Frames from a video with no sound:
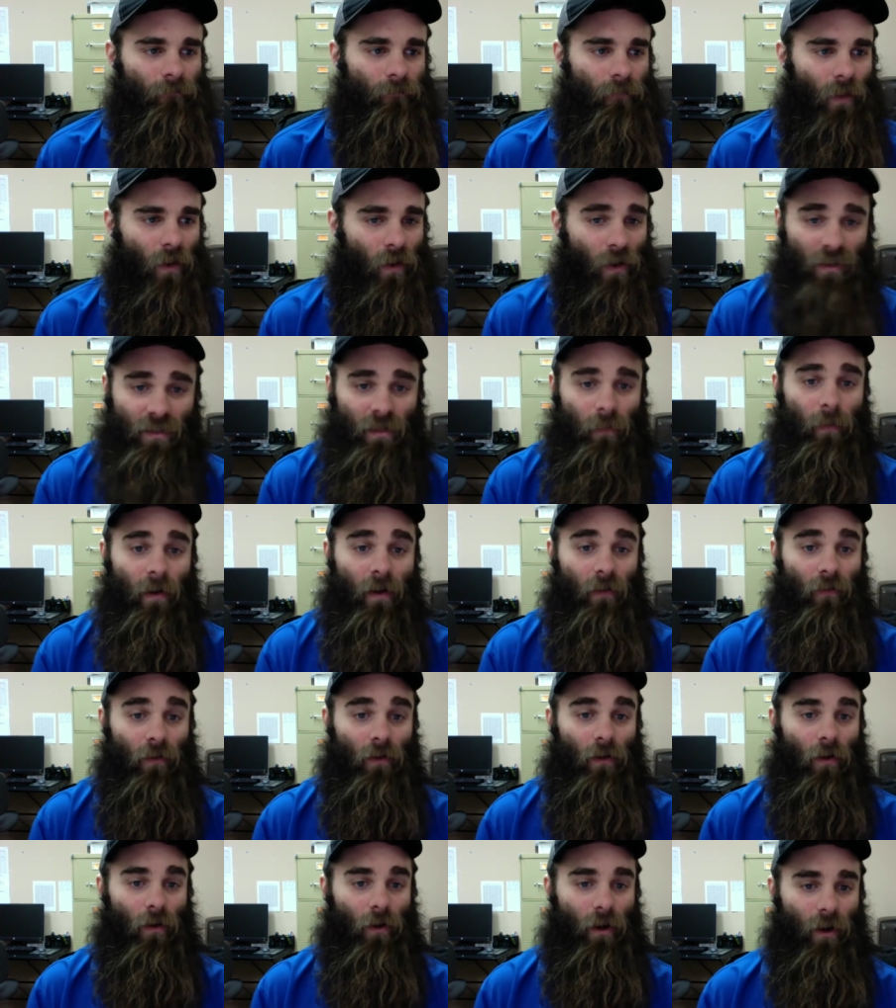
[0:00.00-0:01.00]
There is a bit of a
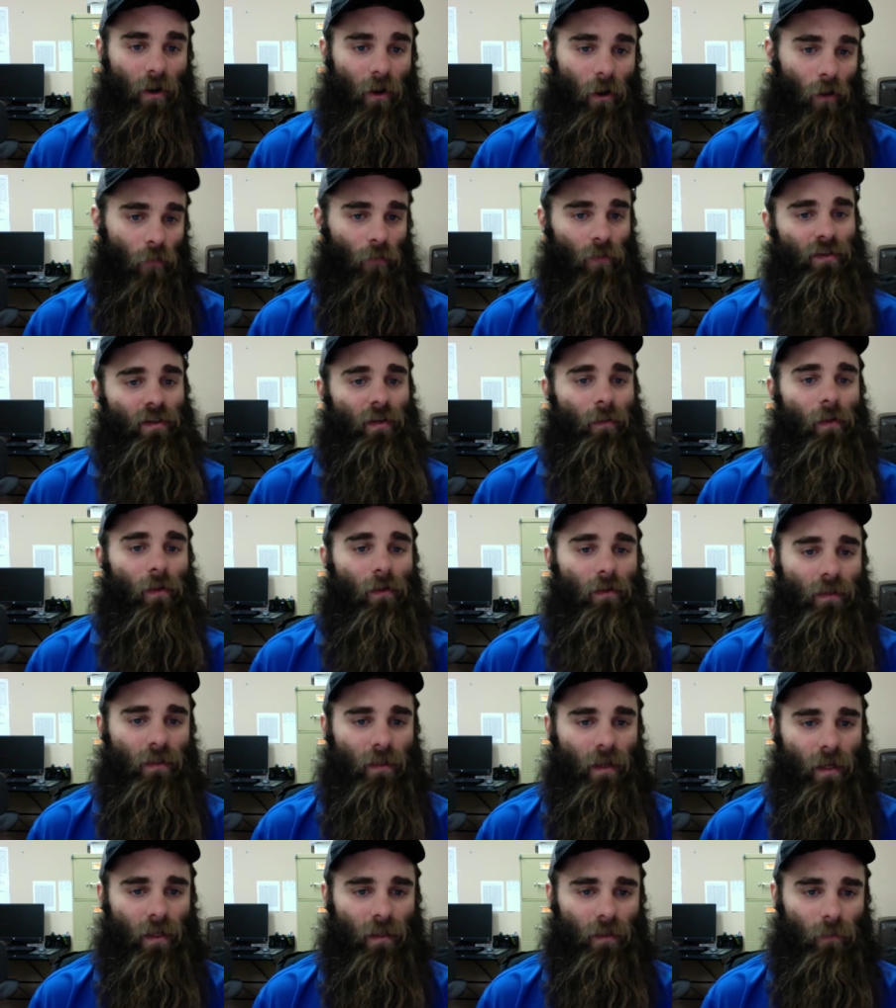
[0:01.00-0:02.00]
learning curve on some of
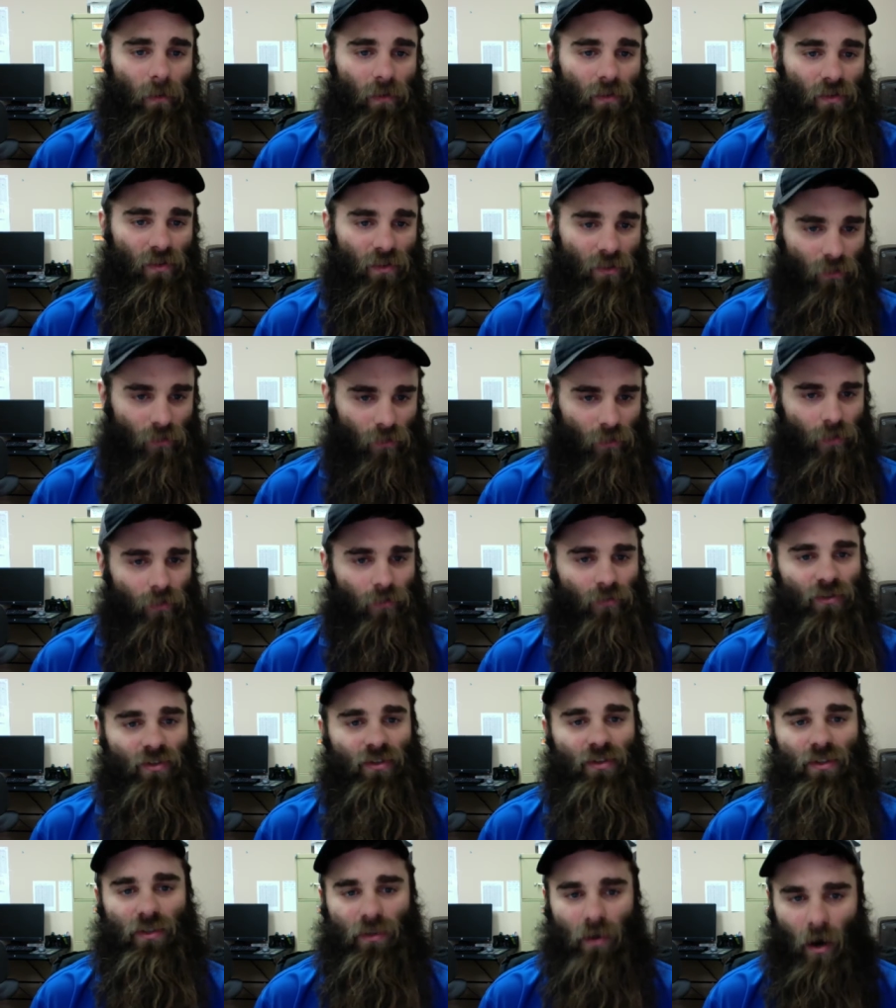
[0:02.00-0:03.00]
those things, but the sooner you
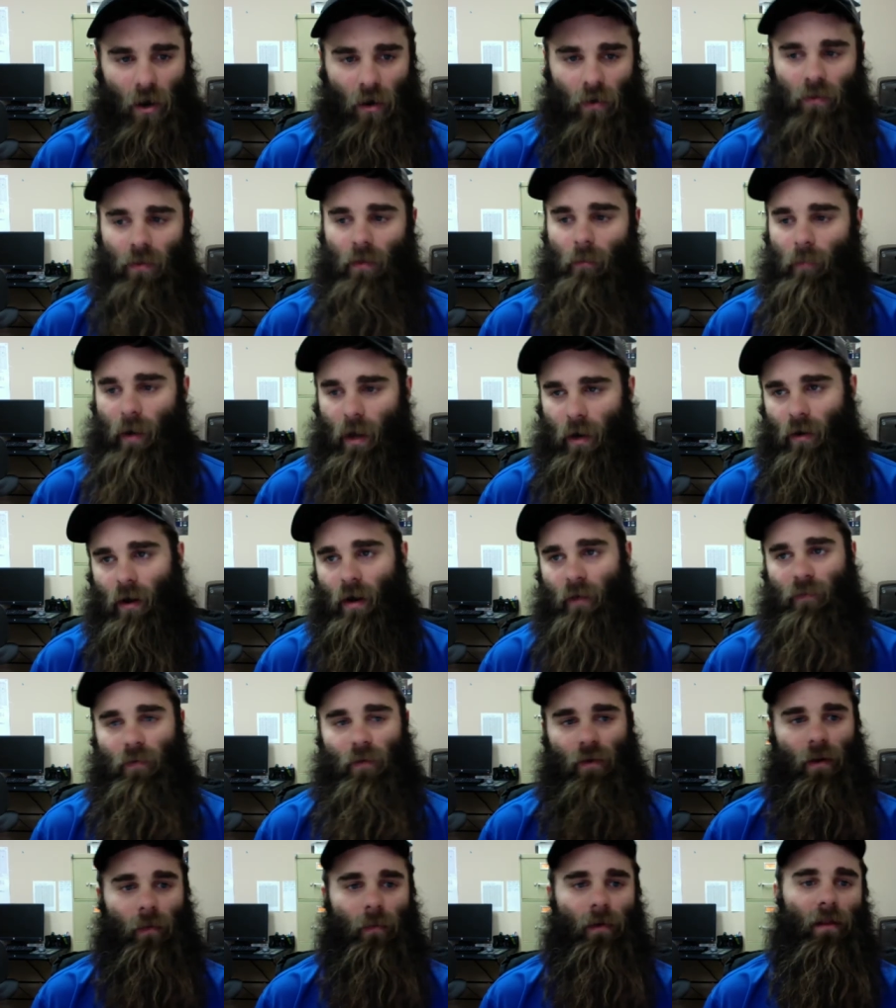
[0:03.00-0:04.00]
start, the better off
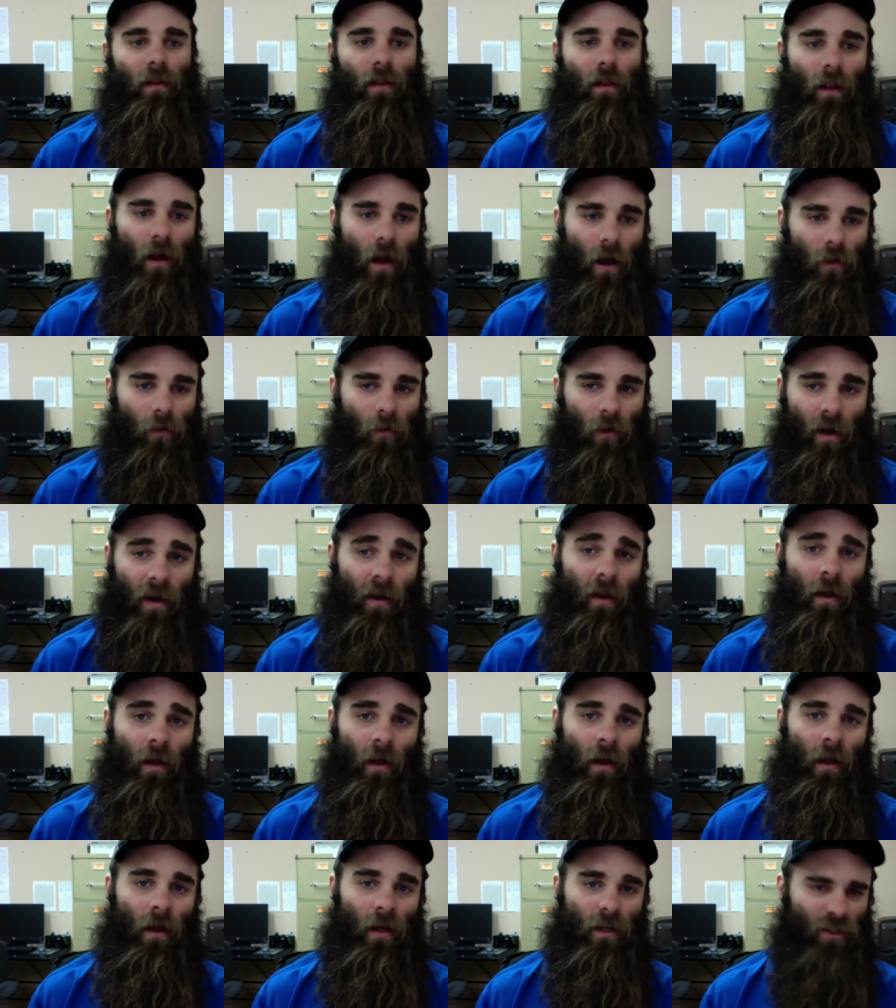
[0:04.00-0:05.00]
you're going to be in the long run.
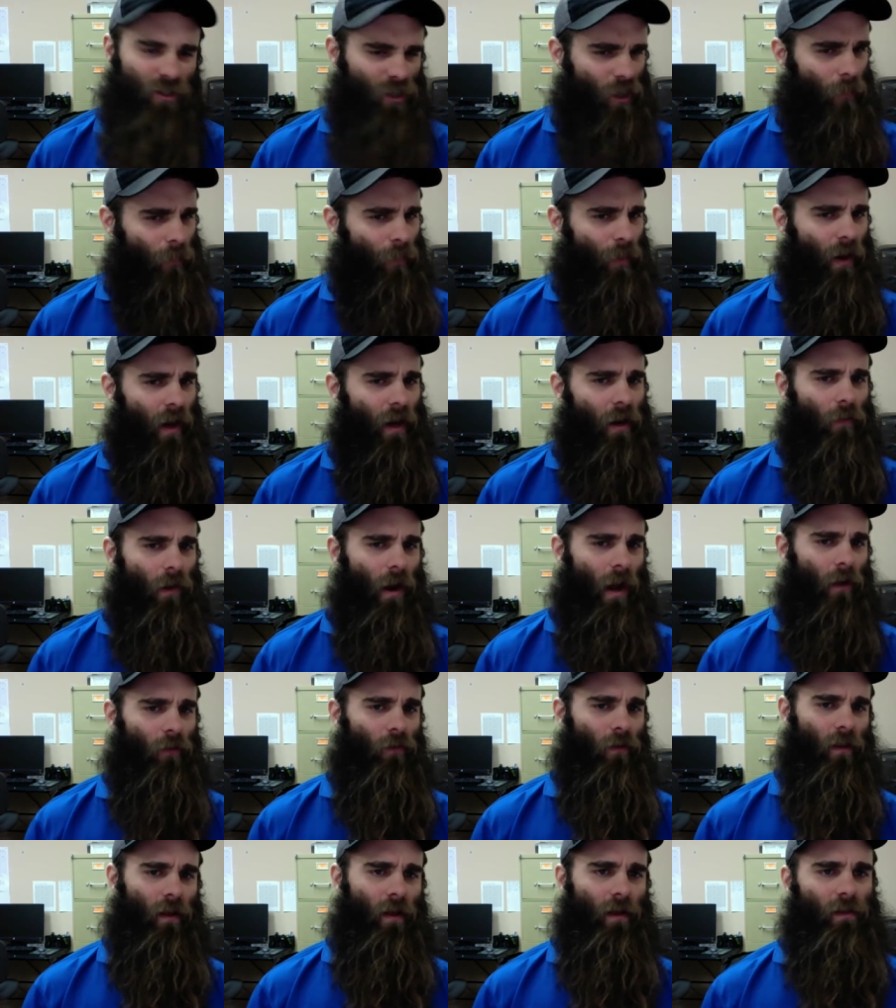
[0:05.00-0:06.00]
Start playing
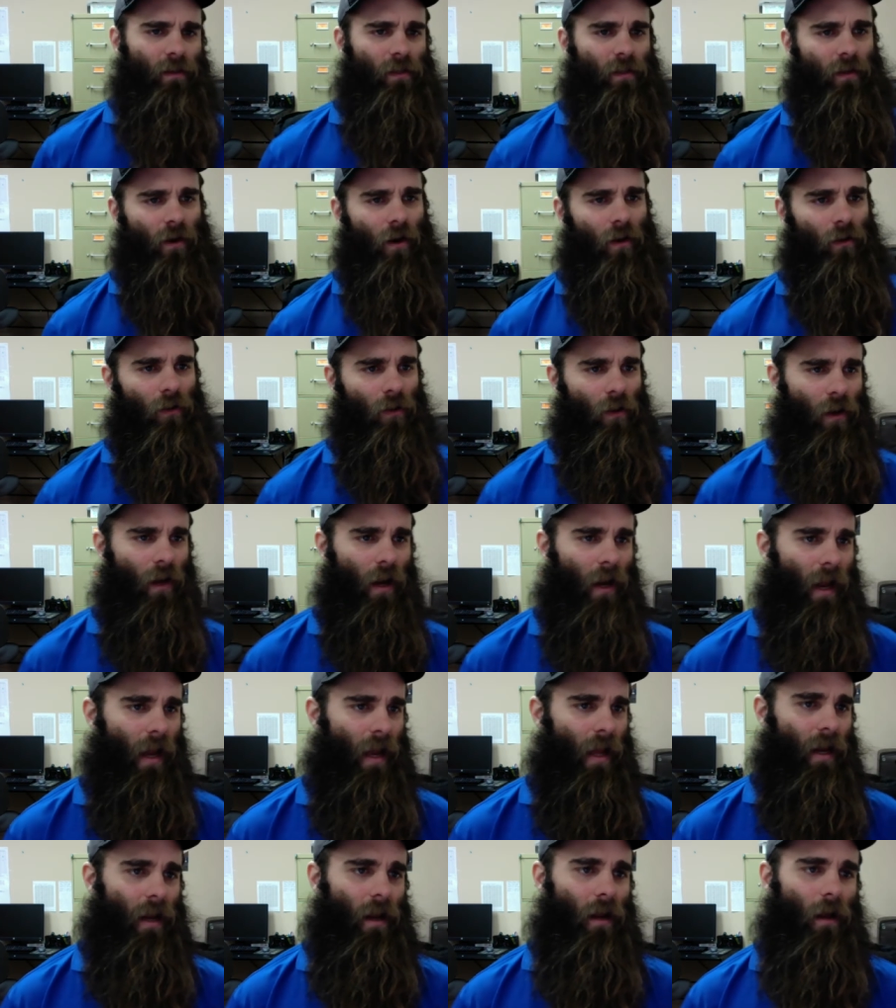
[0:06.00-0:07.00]
around with it. Start looking
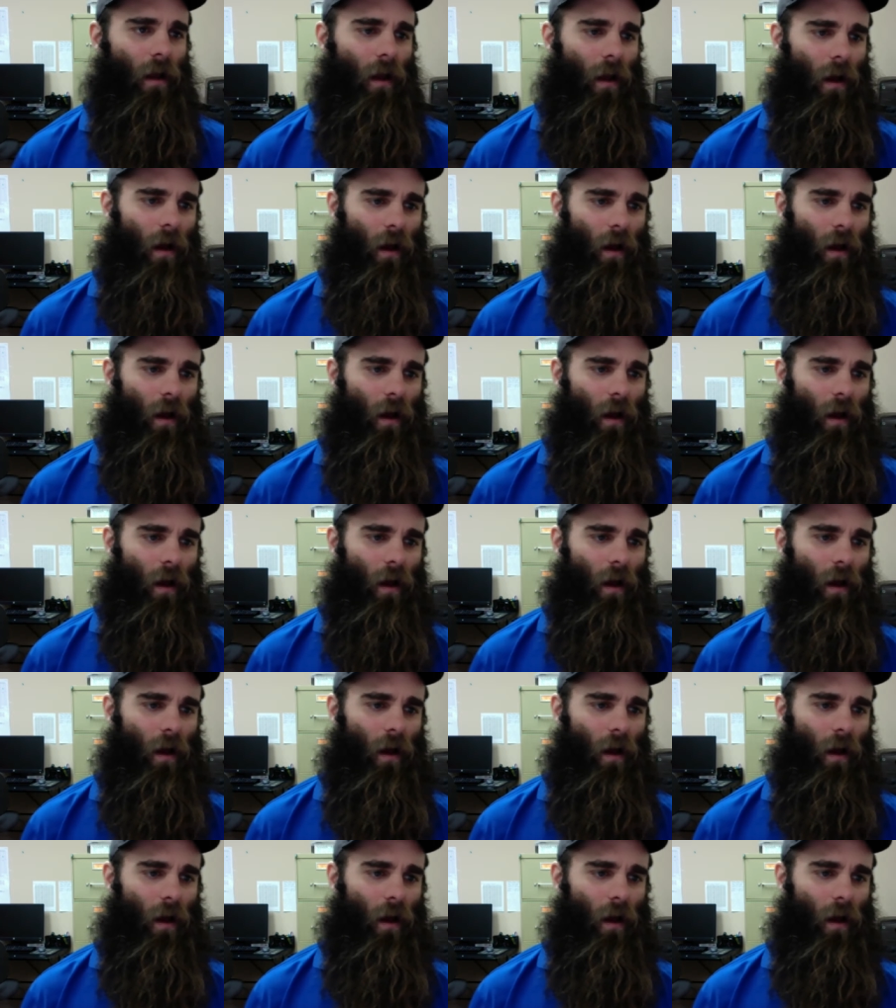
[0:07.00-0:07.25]
at it.